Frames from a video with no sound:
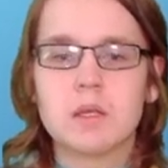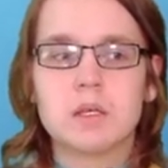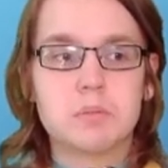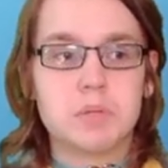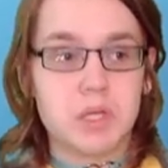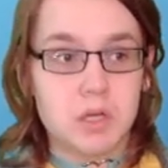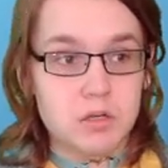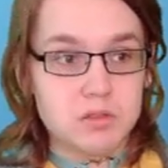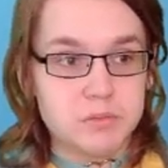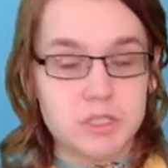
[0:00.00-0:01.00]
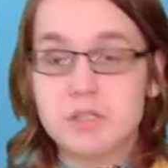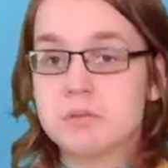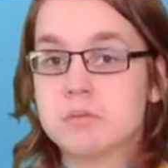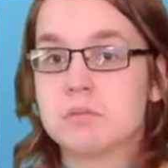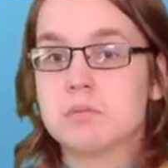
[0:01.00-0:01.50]
But ultimately,
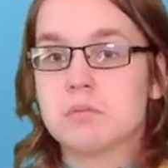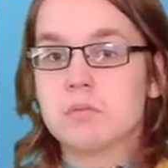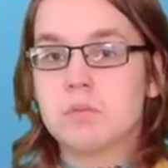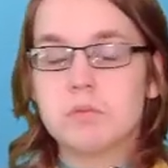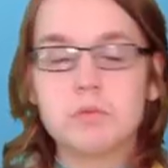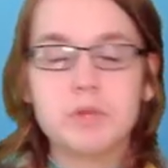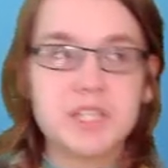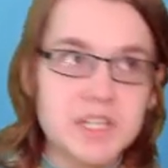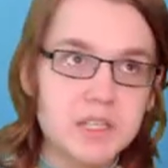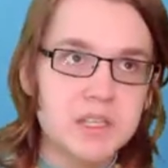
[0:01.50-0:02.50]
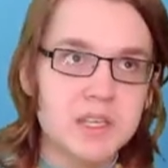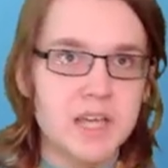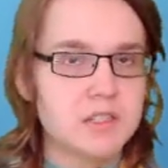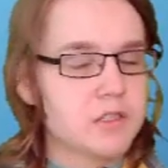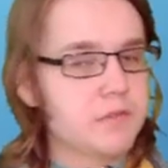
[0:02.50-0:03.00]
we didn't
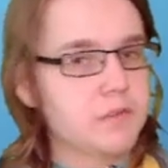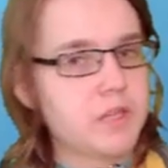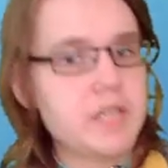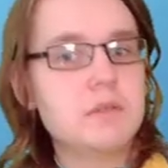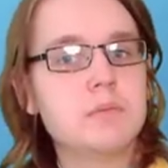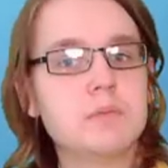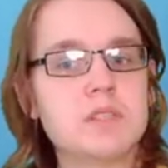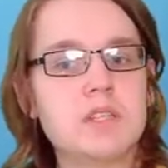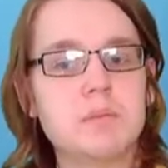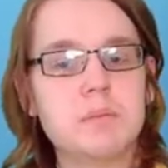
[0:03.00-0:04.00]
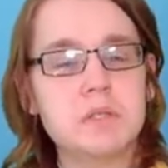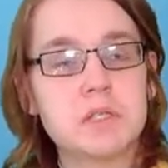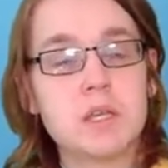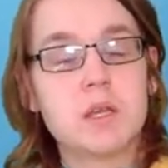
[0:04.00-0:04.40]
get to the full 8 team members.